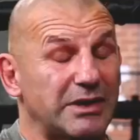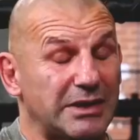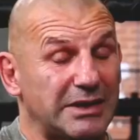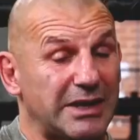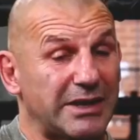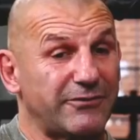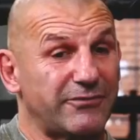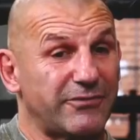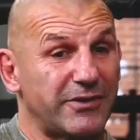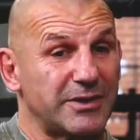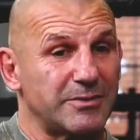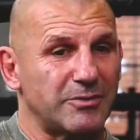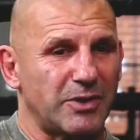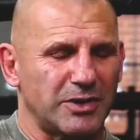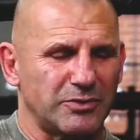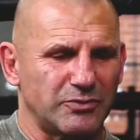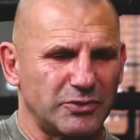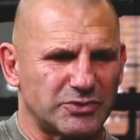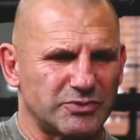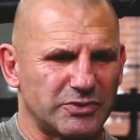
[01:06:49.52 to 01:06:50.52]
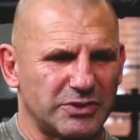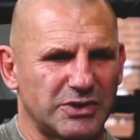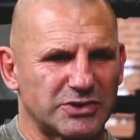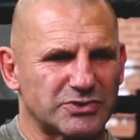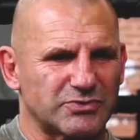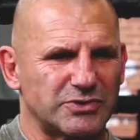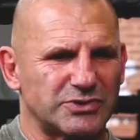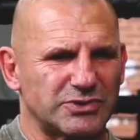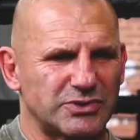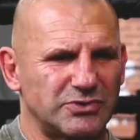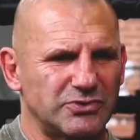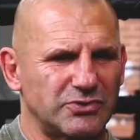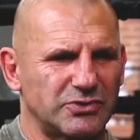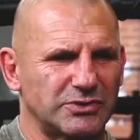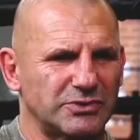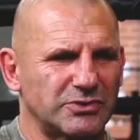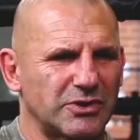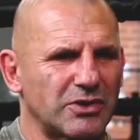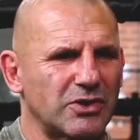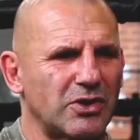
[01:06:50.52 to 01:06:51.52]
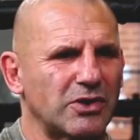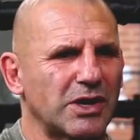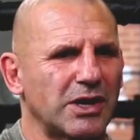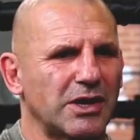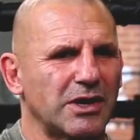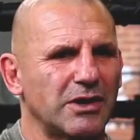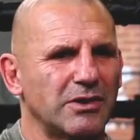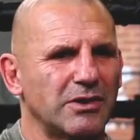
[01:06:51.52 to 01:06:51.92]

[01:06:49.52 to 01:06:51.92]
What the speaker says: late friend of mine, which we lost, Richard Norton, not long ago.